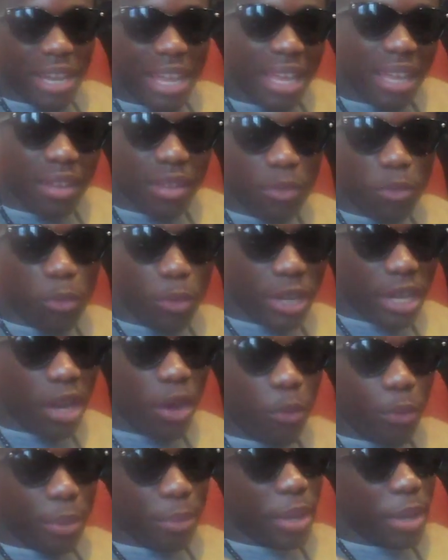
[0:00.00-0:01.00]
Like when
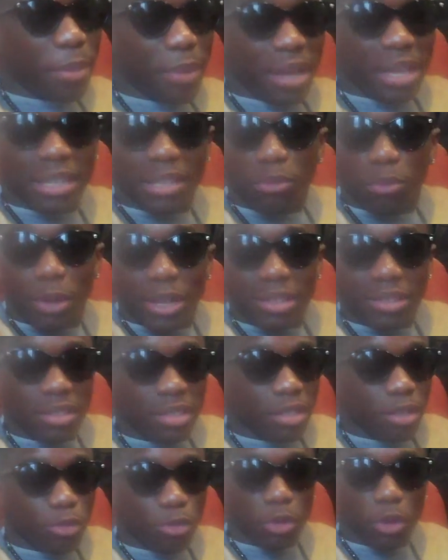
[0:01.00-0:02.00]
I went, maybe I went
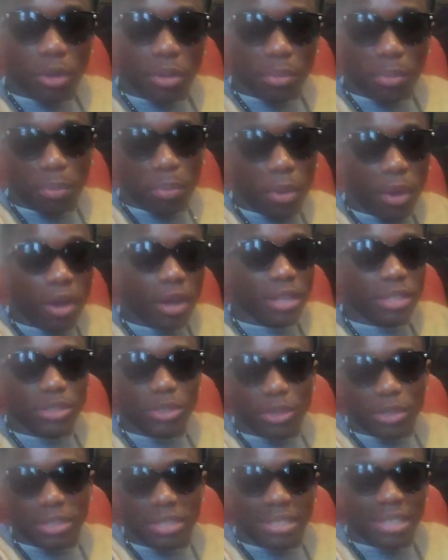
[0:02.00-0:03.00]
to the wrong
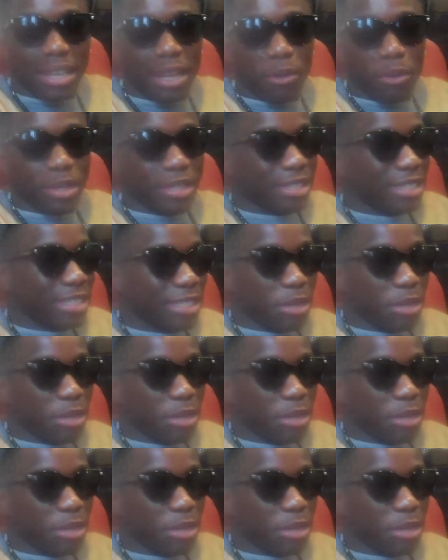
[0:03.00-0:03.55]
parts, or so I went to